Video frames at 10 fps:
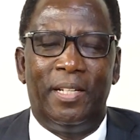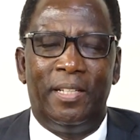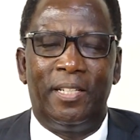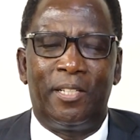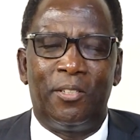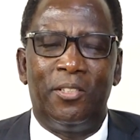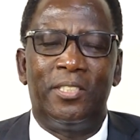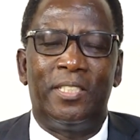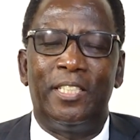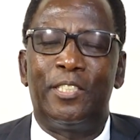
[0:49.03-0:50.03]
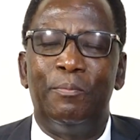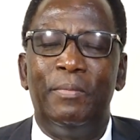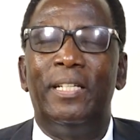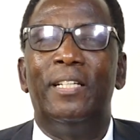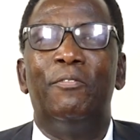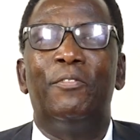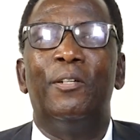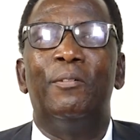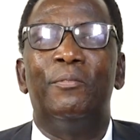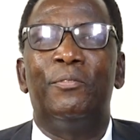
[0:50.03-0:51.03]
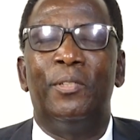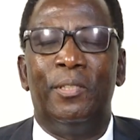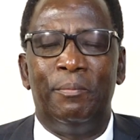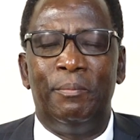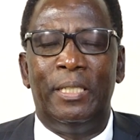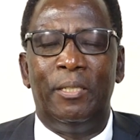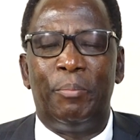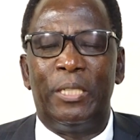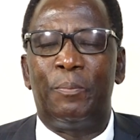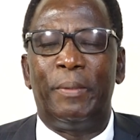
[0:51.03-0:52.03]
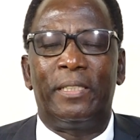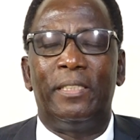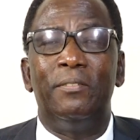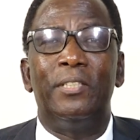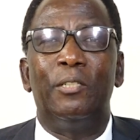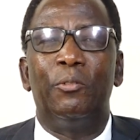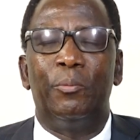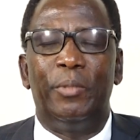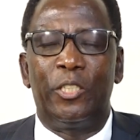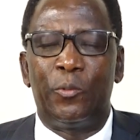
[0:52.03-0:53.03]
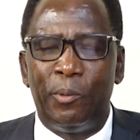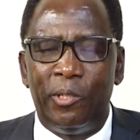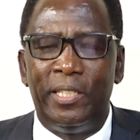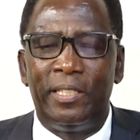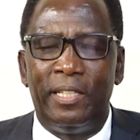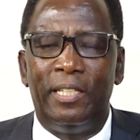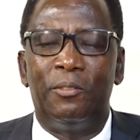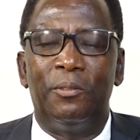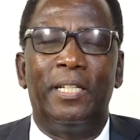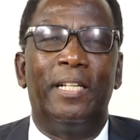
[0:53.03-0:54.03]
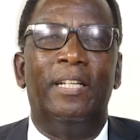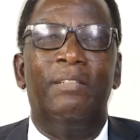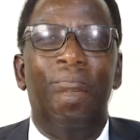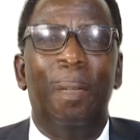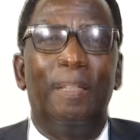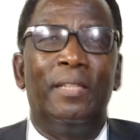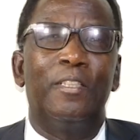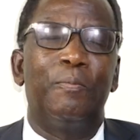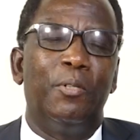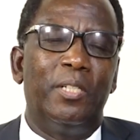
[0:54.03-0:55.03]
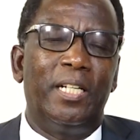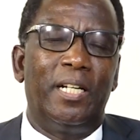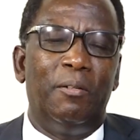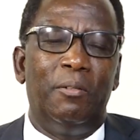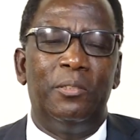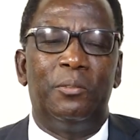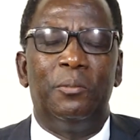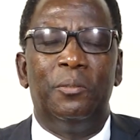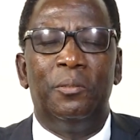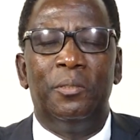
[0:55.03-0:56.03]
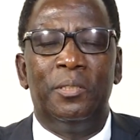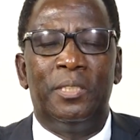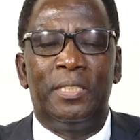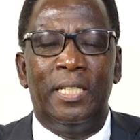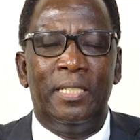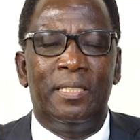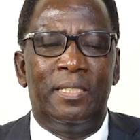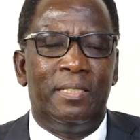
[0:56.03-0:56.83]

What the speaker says: And the cross takes many perspectives, and we'll be exploring that together. This morning, I want to start